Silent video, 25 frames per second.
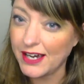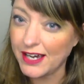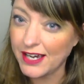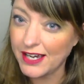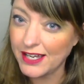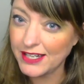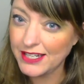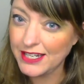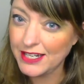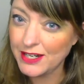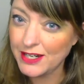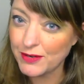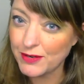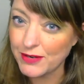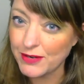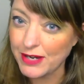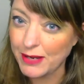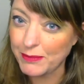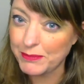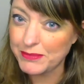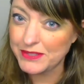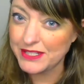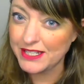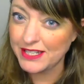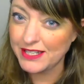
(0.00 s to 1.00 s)

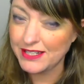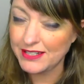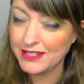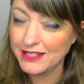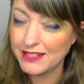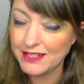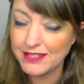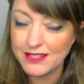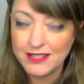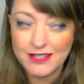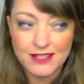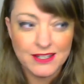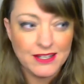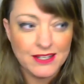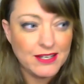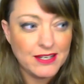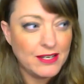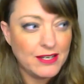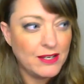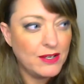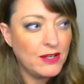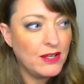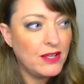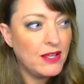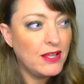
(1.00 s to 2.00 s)
uninterrupted
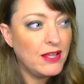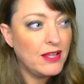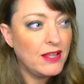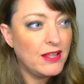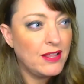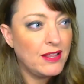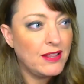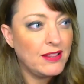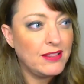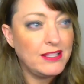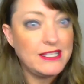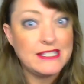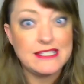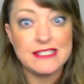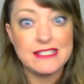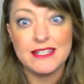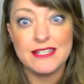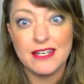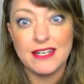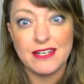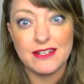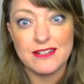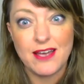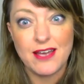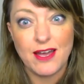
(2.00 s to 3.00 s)

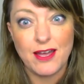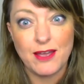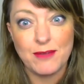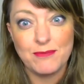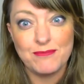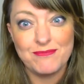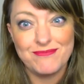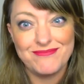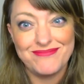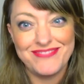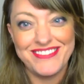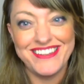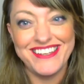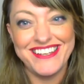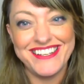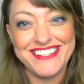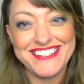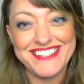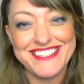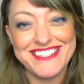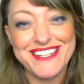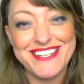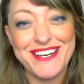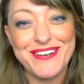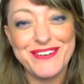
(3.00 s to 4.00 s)
listening time.
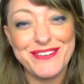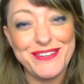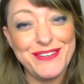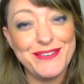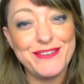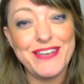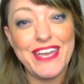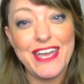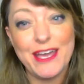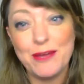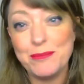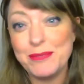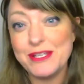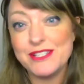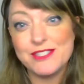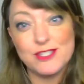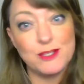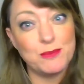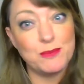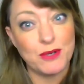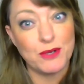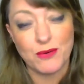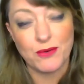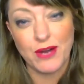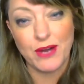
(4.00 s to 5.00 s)
So you can be
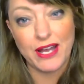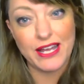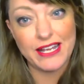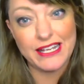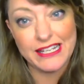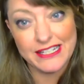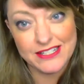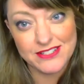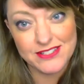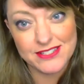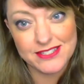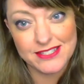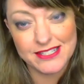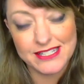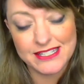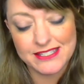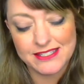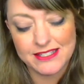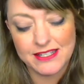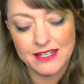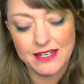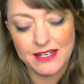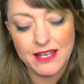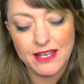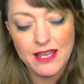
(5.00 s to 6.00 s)
super quiet and just
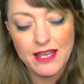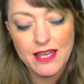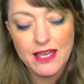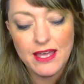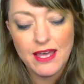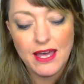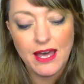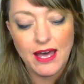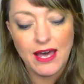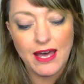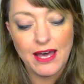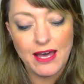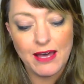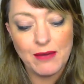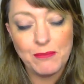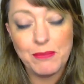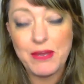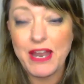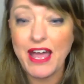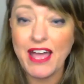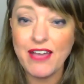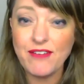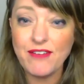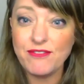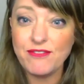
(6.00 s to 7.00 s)
listen. But
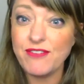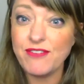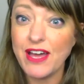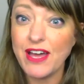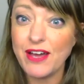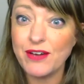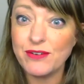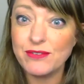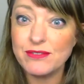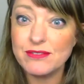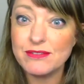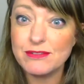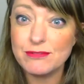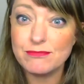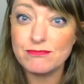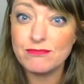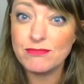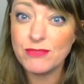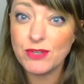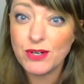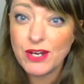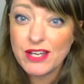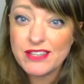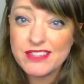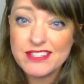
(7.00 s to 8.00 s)
I've found
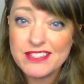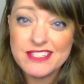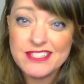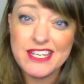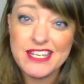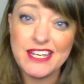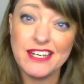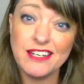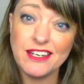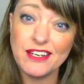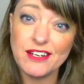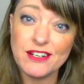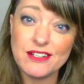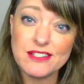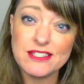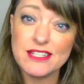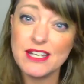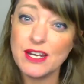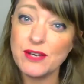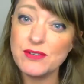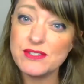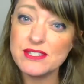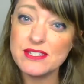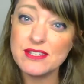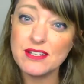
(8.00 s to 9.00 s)
throughout the 10 years that
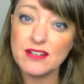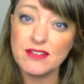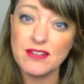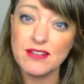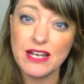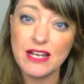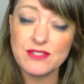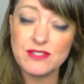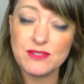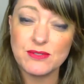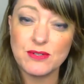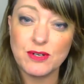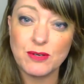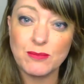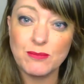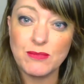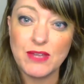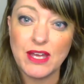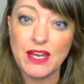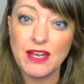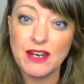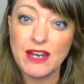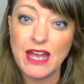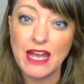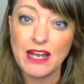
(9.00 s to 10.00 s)
I was in the classroom
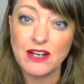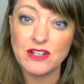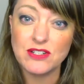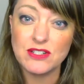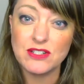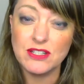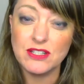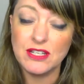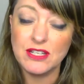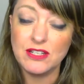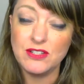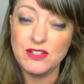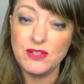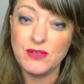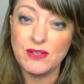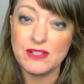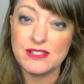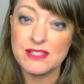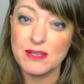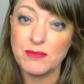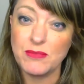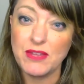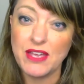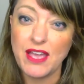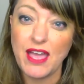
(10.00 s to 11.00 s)
that actually doing
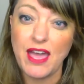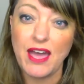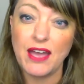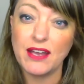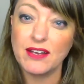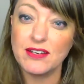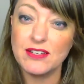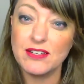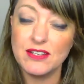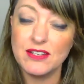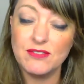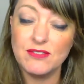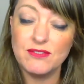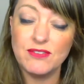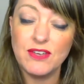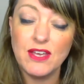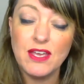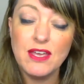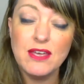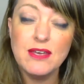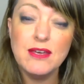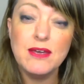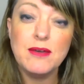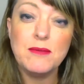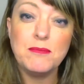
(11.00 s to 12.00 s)
something active
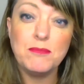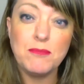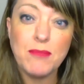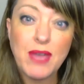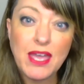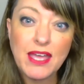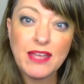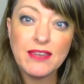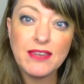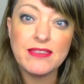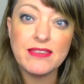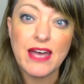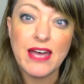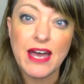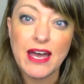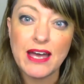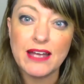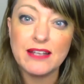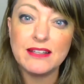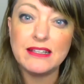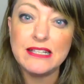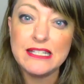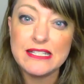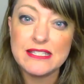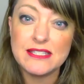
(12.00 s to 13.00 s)
made
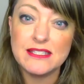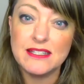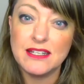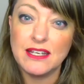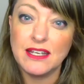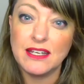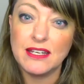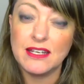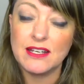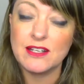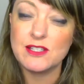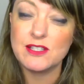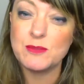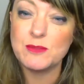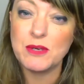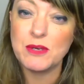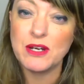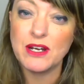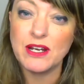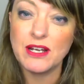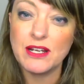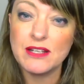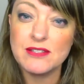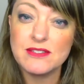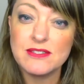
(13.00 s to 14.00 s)
that listening
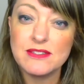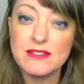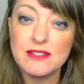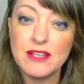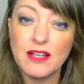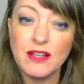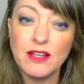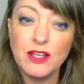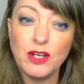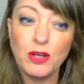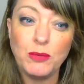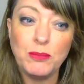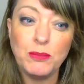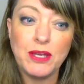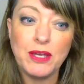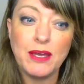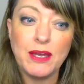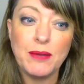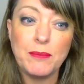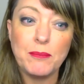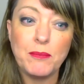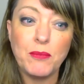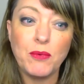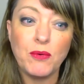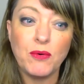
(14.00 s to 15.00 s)
experience a little
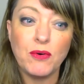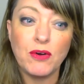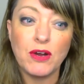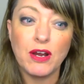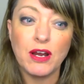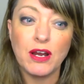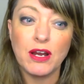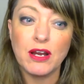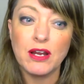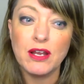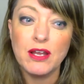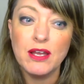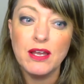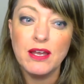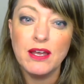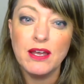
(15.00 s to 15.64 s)
bit more